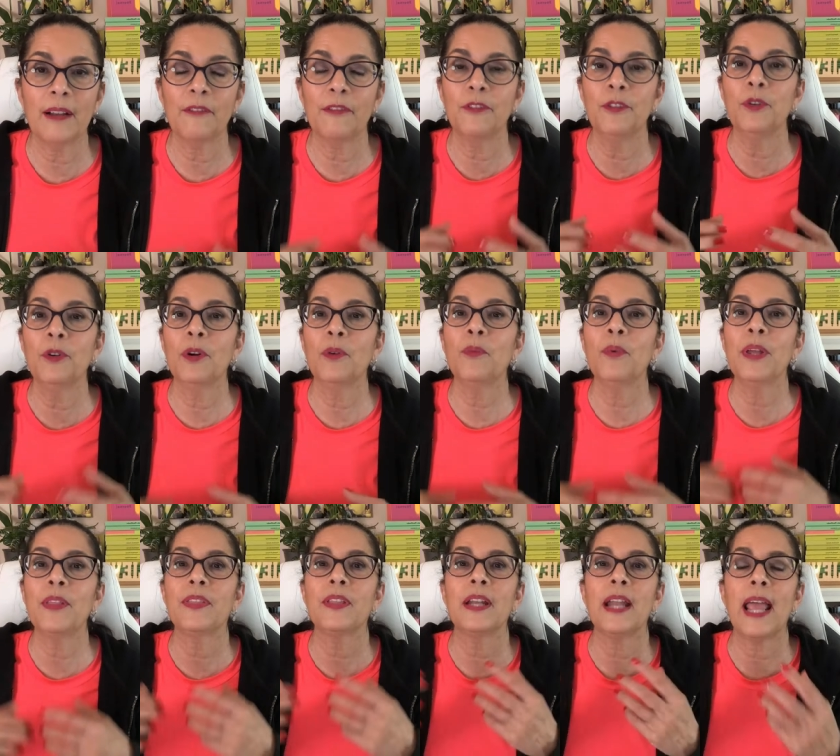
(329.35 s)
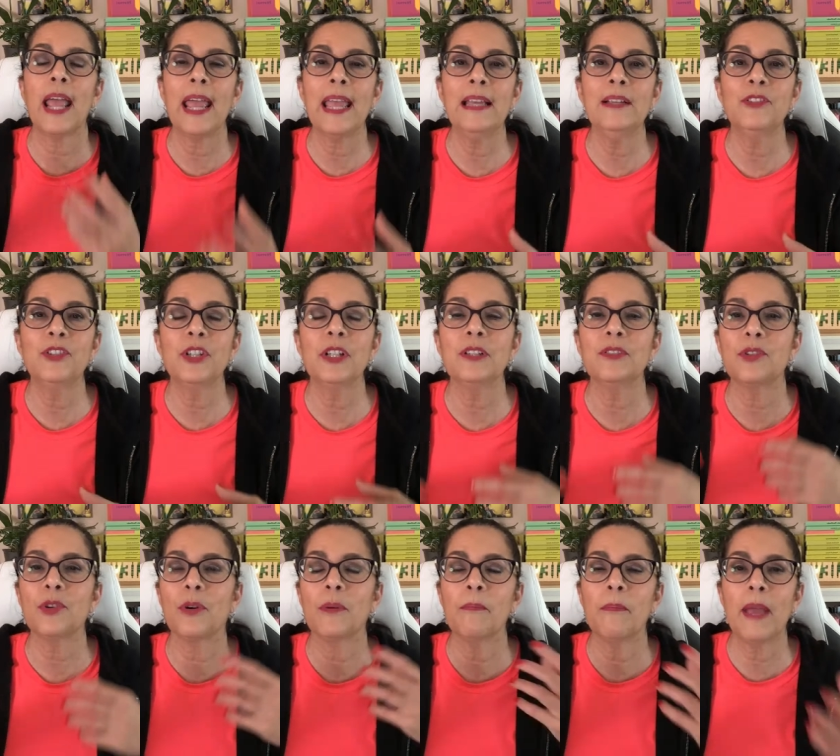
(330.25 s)
If you're with an
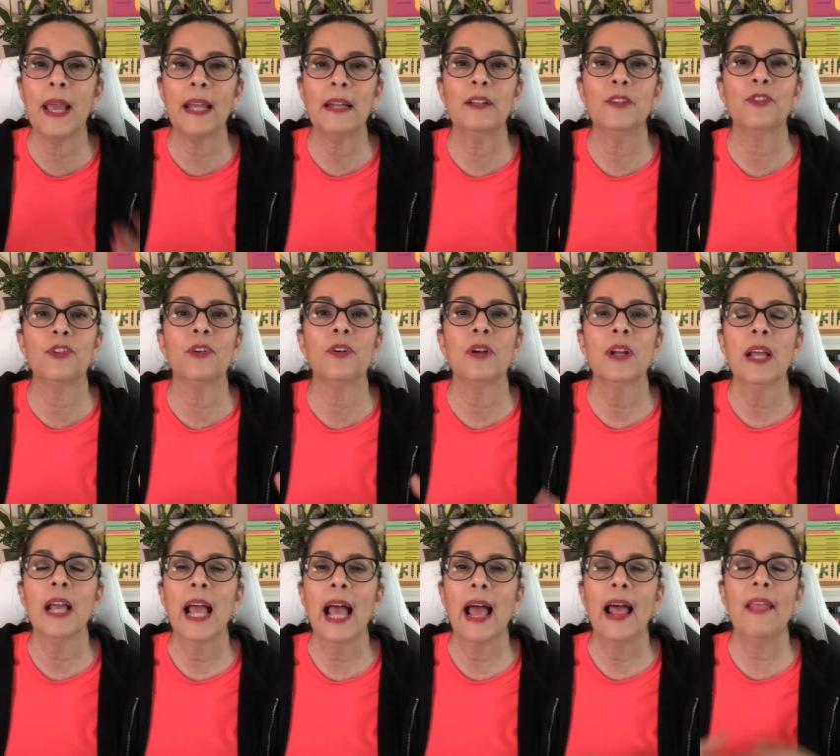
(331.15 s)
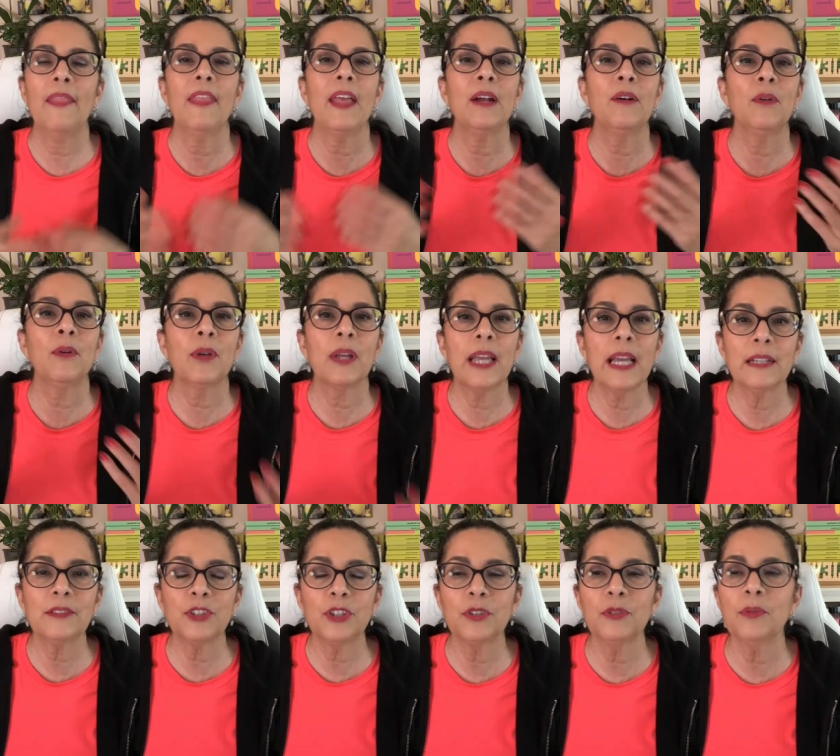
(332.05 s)
agent or manager and they don't
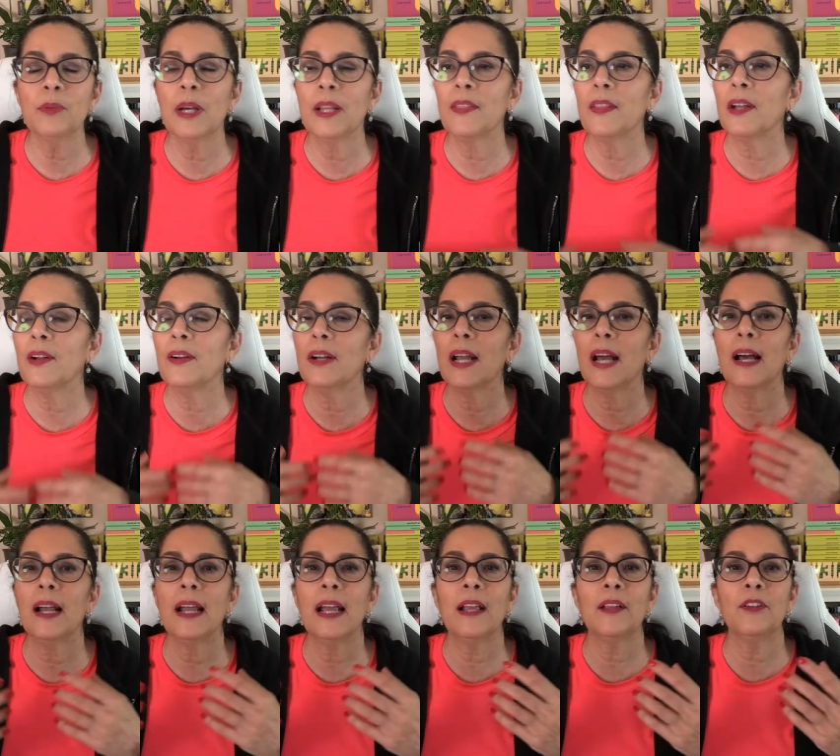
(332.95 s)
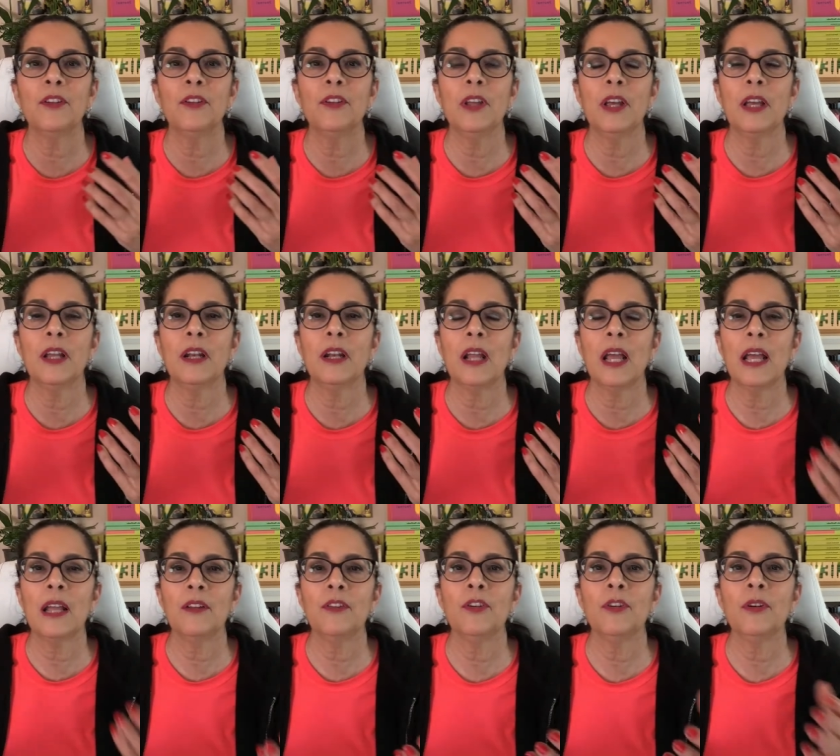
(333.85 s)
get you, and they're not,
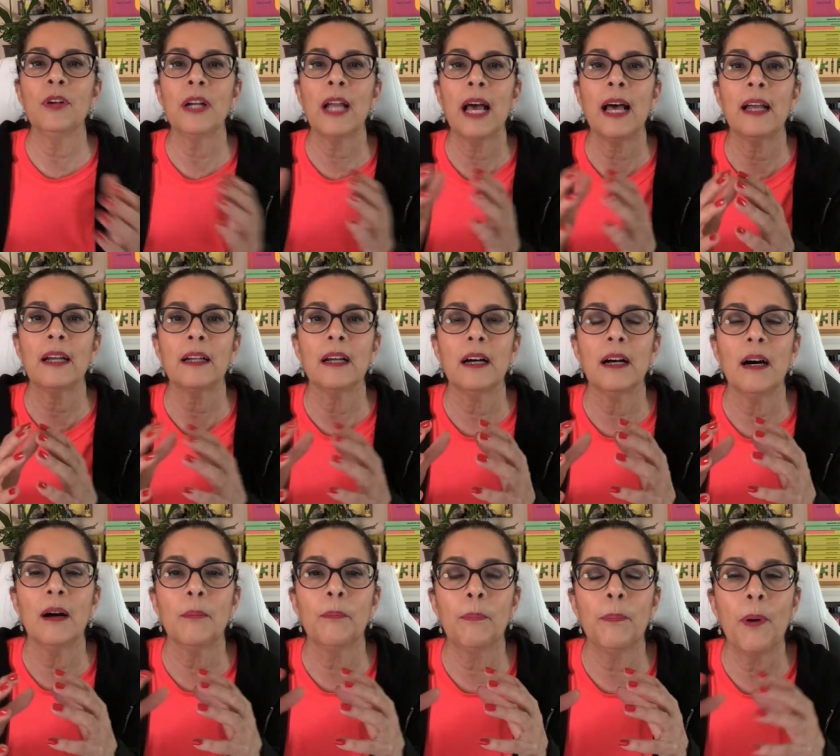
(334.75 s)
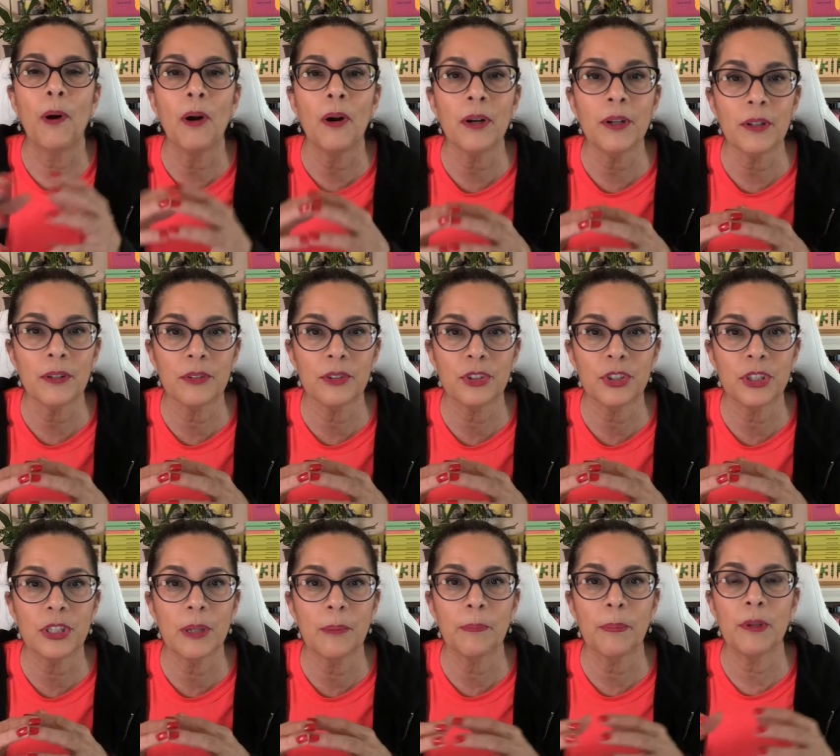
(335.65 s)
and you're not a
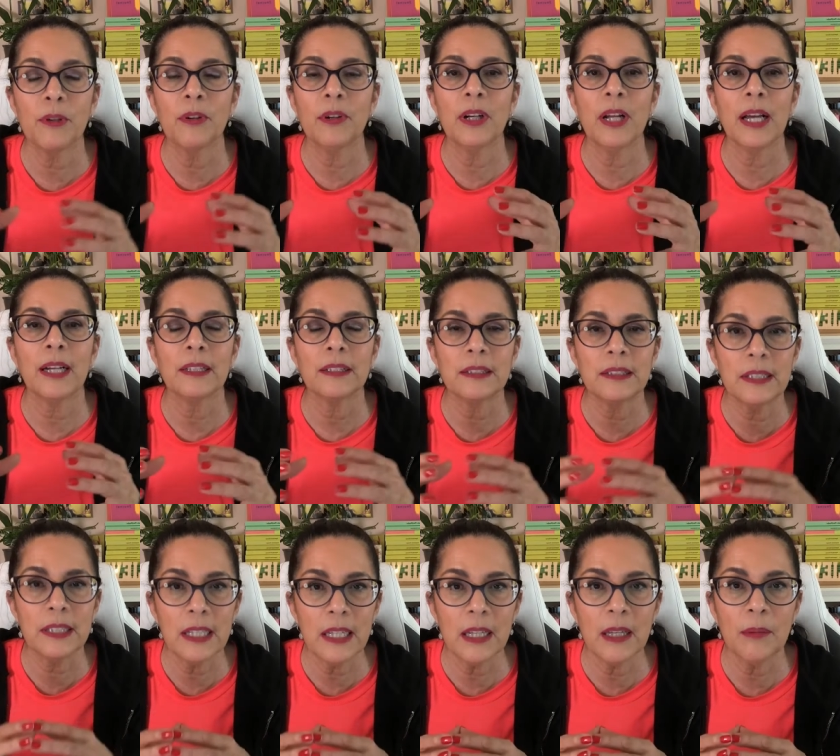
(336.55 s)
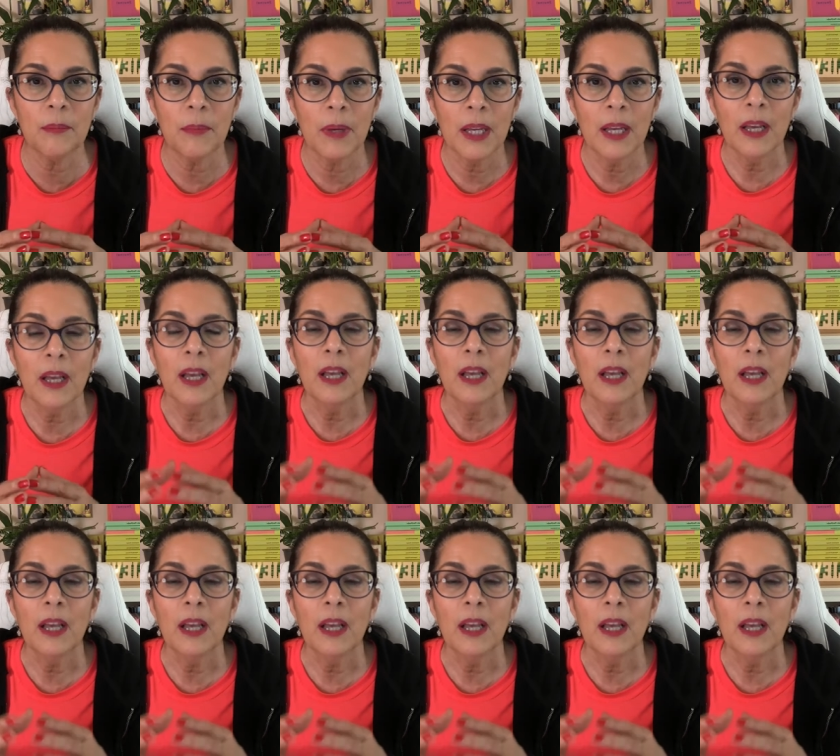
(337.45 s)
partnership and you're not a team,